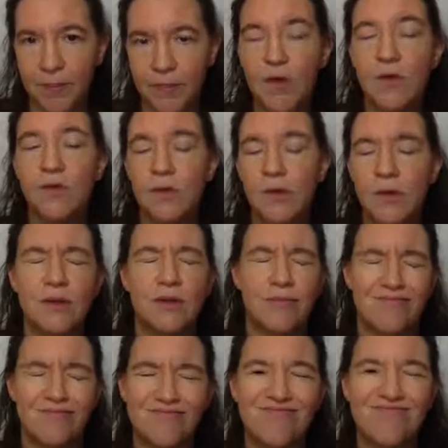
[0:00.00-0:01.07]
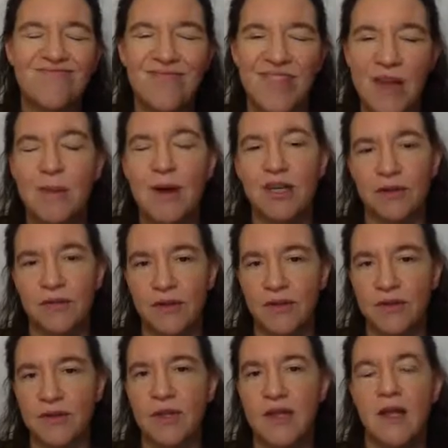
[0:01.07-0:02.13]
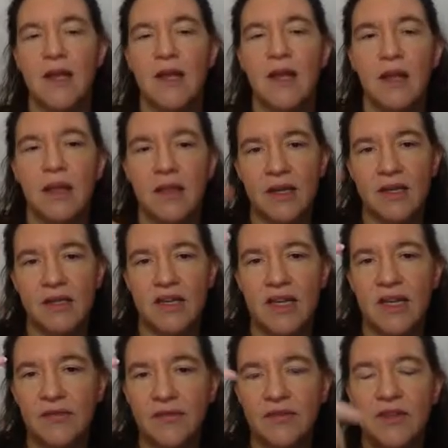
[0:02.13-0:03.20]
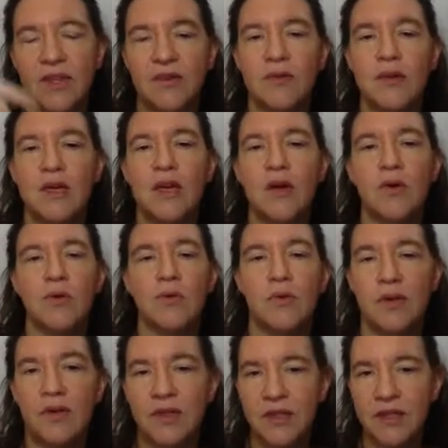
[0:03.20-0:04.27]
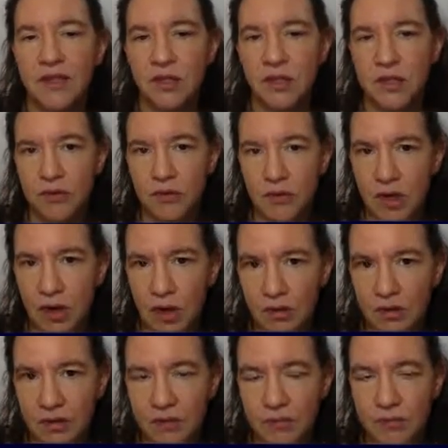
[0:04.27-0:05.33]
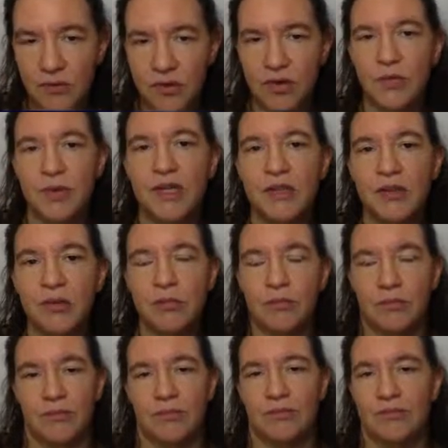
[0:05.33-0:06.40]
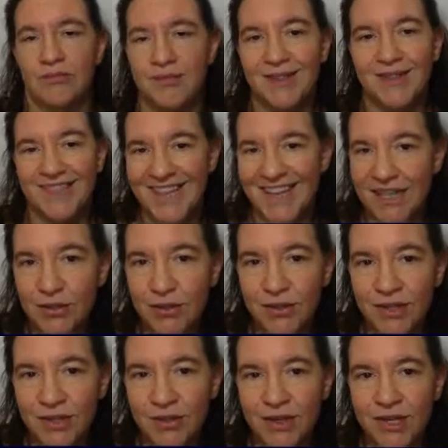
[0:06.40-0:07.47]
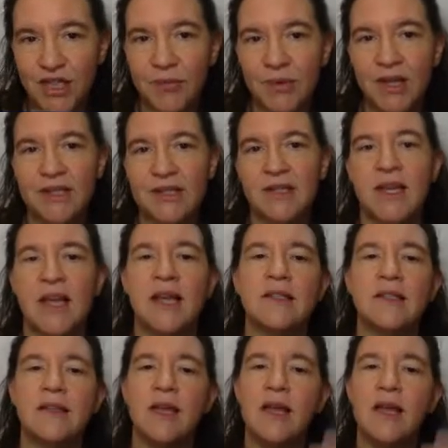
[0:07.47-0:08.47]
Of course, there are a bunch of ifs. There's the if that we know these discrete logs, so we need to, well, get into the situation where that's the case.